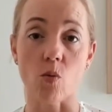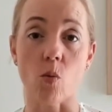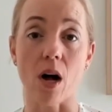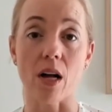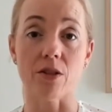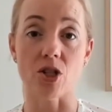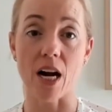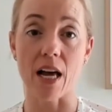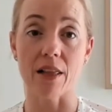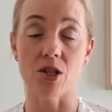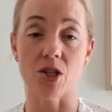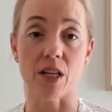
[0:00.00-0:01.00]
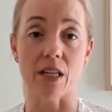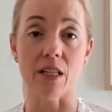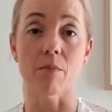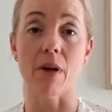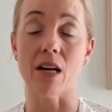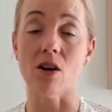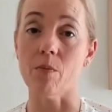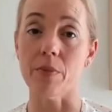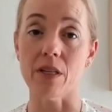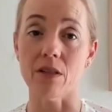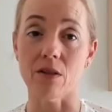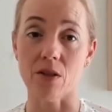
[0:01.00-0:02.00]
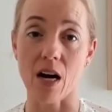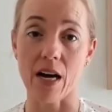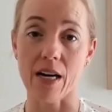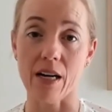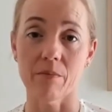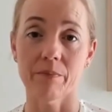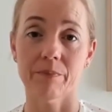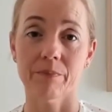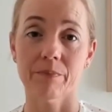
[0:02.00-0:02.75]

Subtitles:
whilst challenging, may not be as dire.